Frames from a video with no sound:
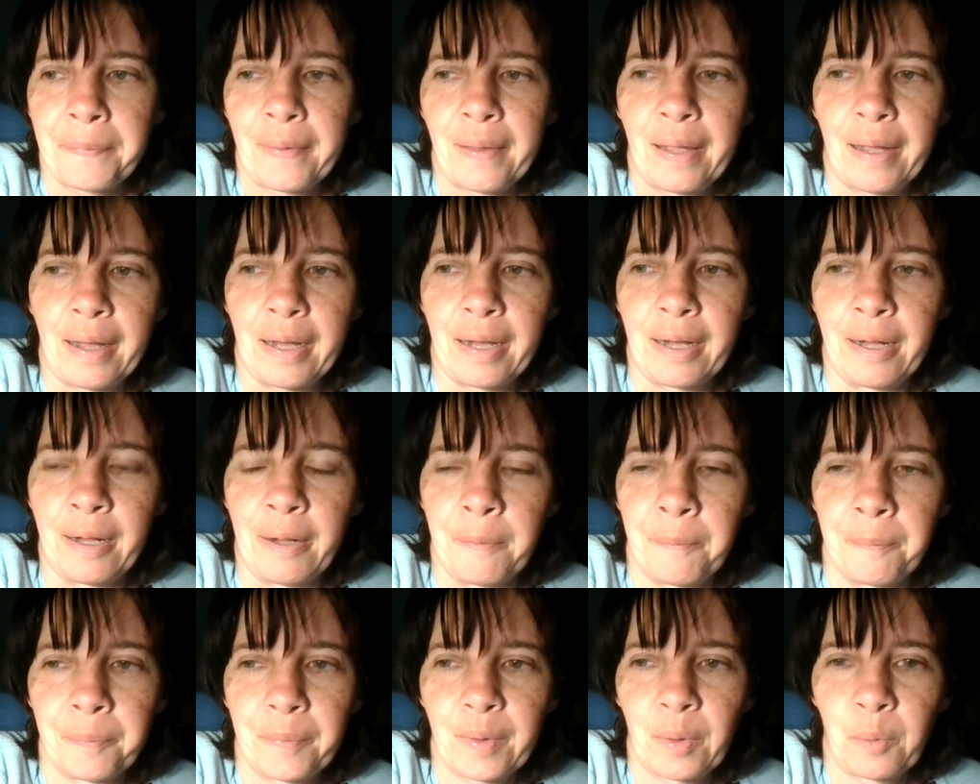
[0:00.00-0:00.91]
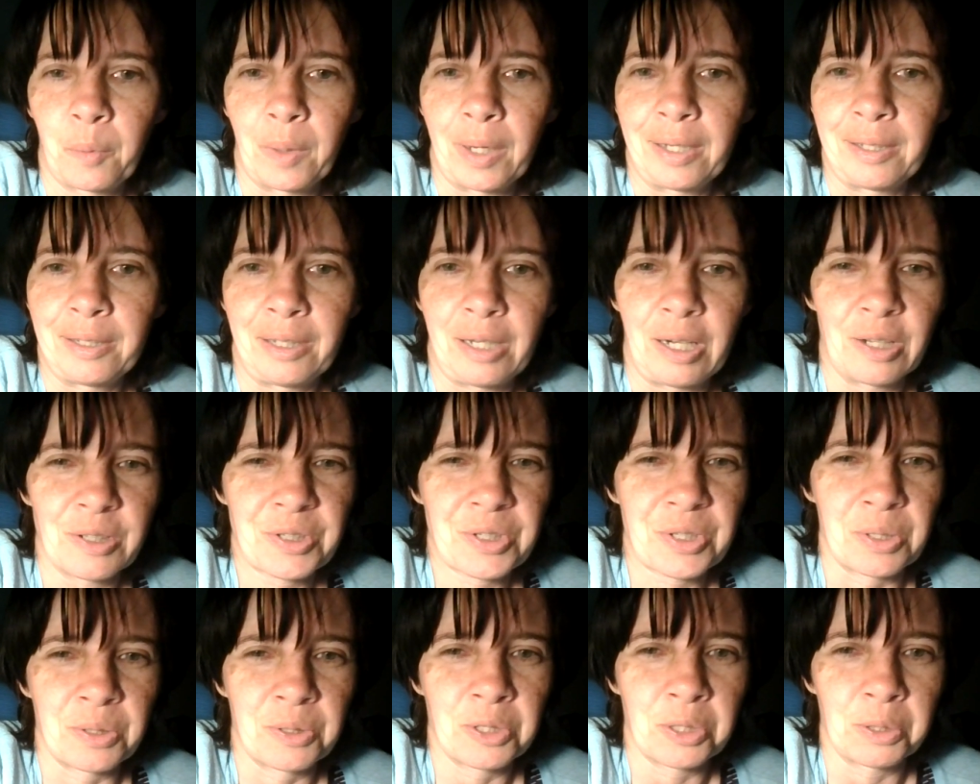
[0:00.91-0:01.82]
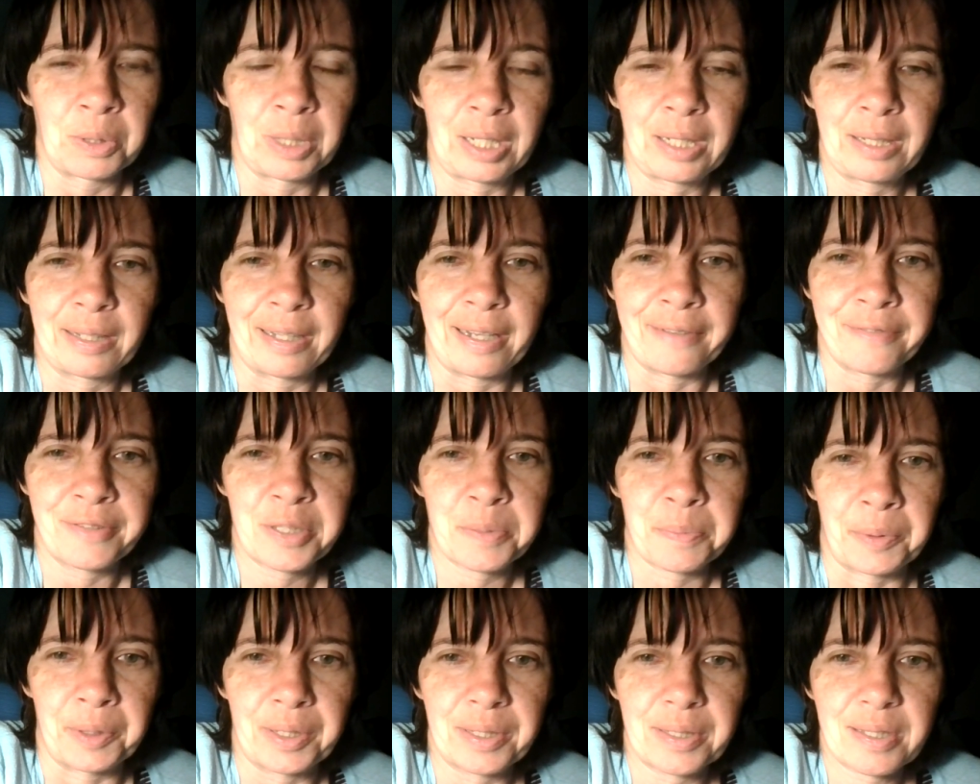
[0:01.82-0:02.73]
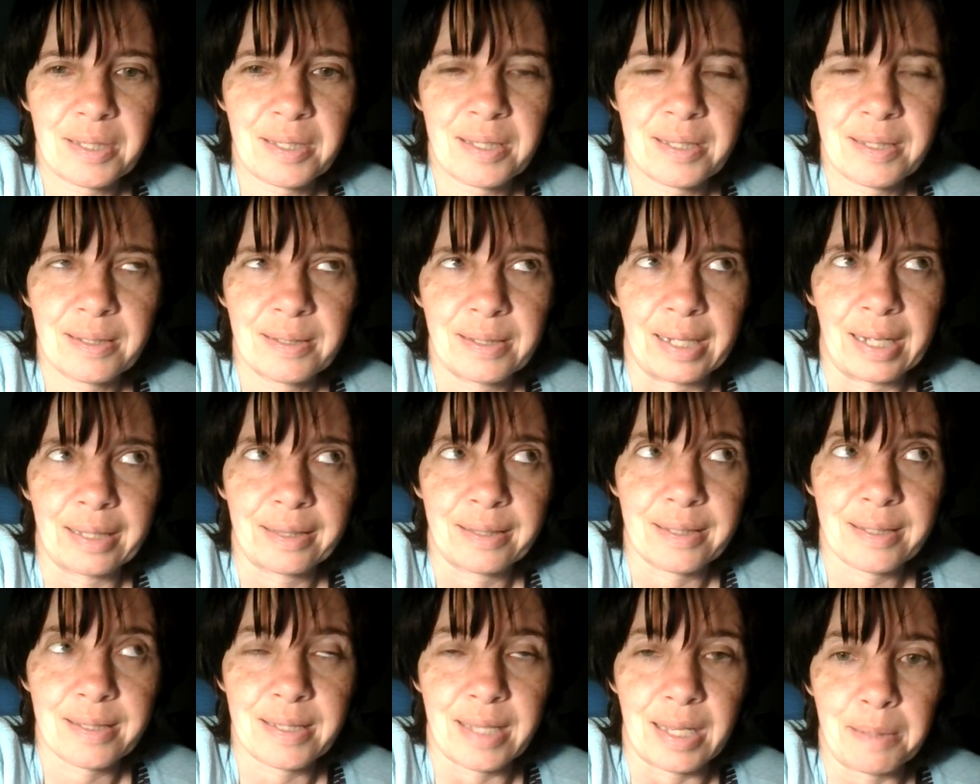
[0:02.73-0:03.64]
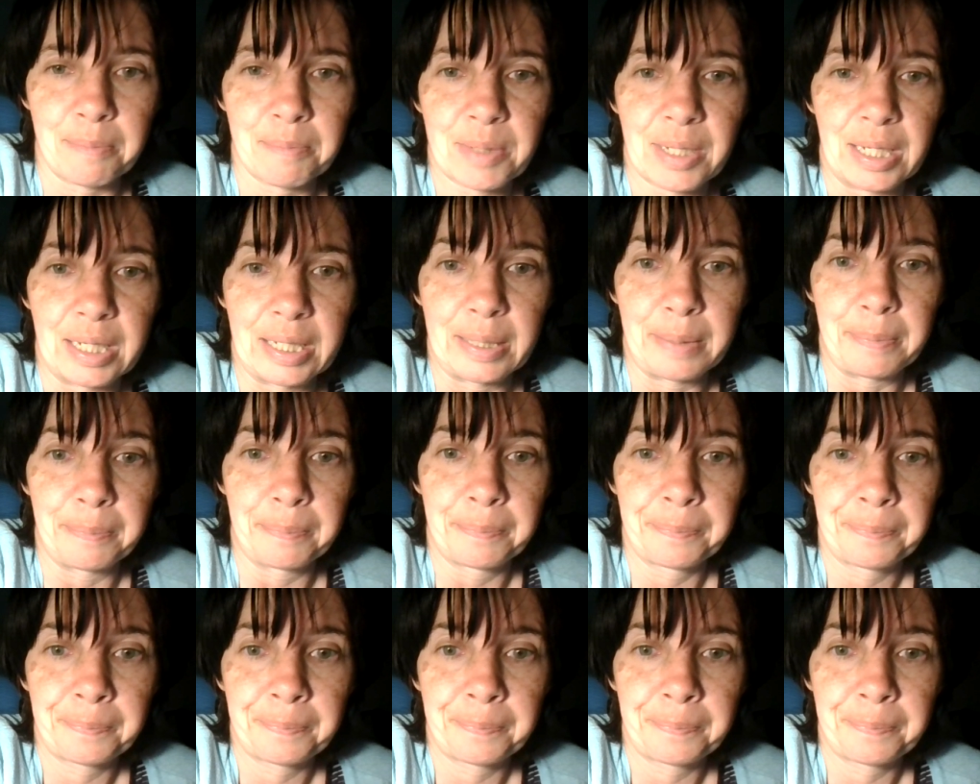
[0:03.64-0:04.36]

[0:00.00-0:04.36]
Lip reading: while also doing live sprints at the same time.